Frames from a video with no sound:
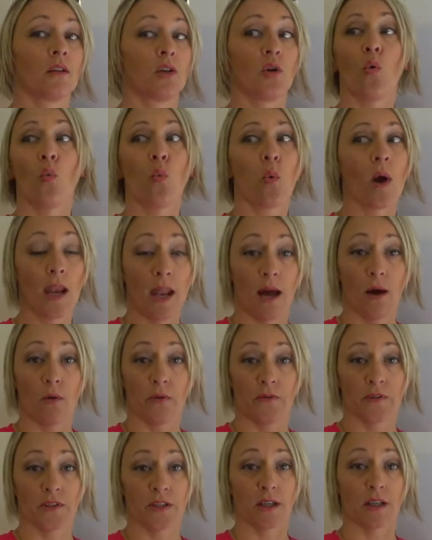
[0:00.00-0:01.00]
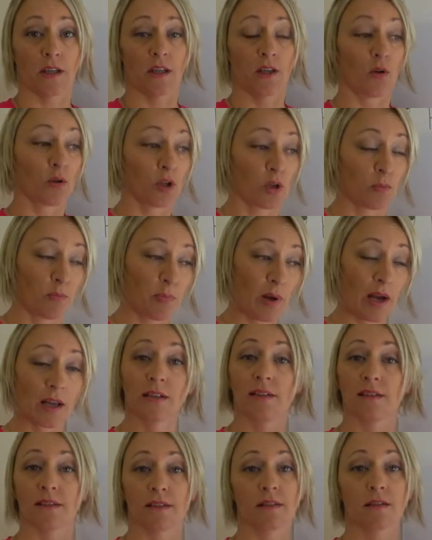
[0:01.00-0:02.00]
you're well out of sync, your
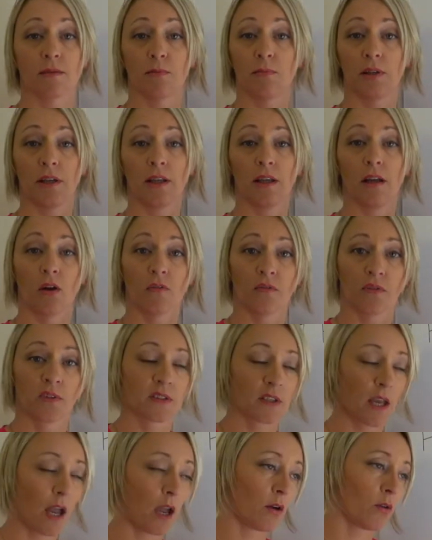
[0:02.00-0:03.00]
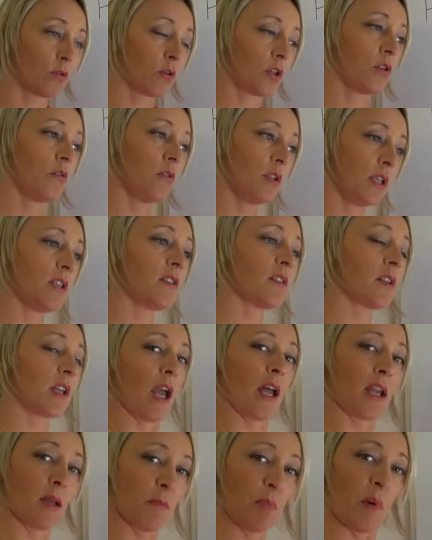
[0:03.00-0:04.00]
balance is completely off the scale, and you need to
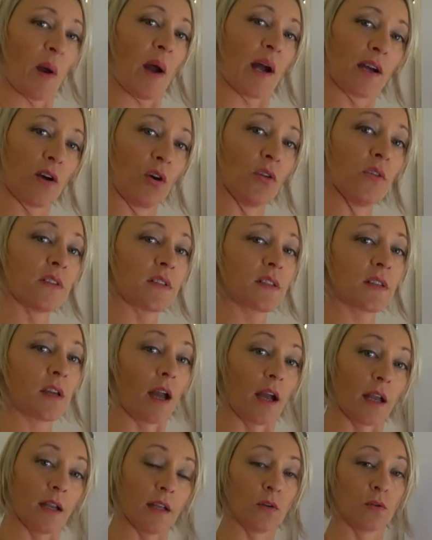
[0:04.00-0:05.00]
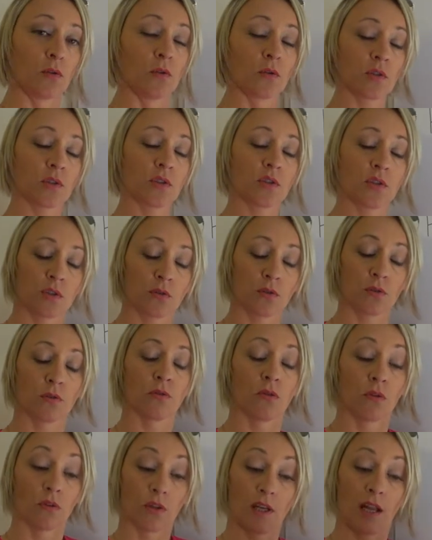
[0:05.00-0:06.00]
get it back on the scale in order
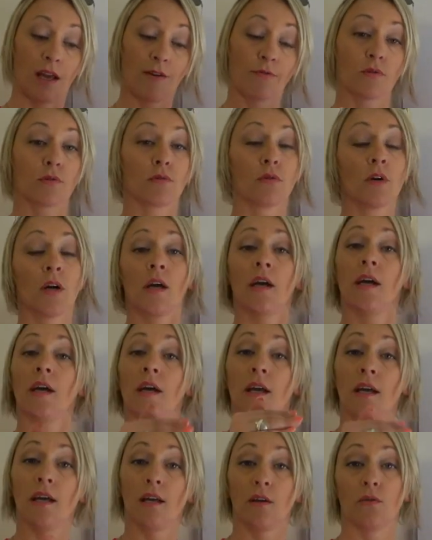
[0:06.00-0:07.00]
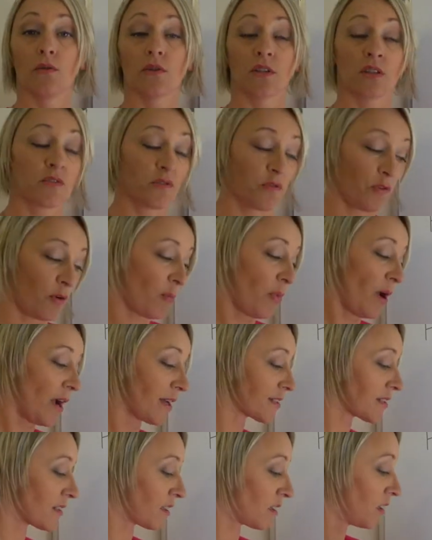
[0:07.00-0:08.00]
to, on the level, in order to feel
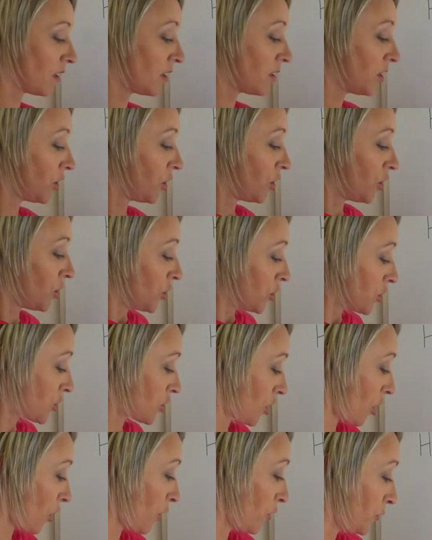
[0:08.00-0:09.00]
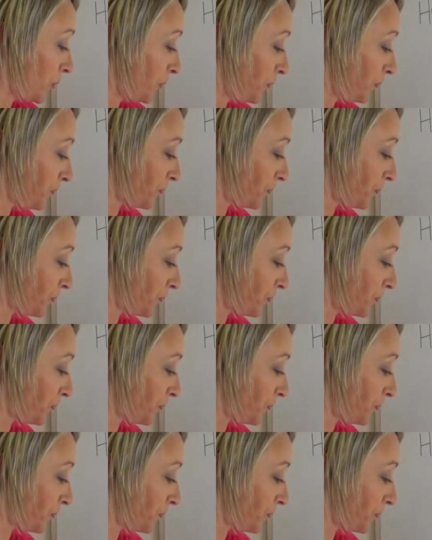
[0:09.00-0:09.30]
better. So